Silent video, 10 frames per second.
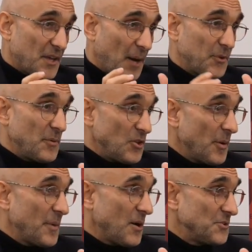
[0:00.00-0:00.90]
Come to
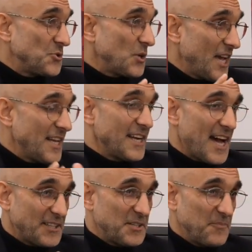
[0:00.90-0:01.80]
Nuba Mountains, you
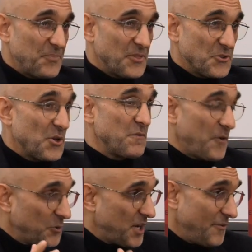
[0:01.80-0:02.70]
cannot, there's no
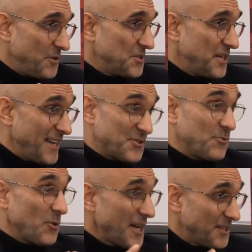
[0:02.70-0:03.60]
phone coverage. It's
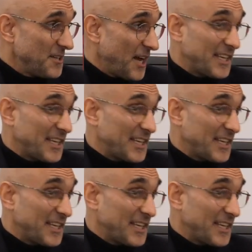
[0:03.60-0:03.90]
great.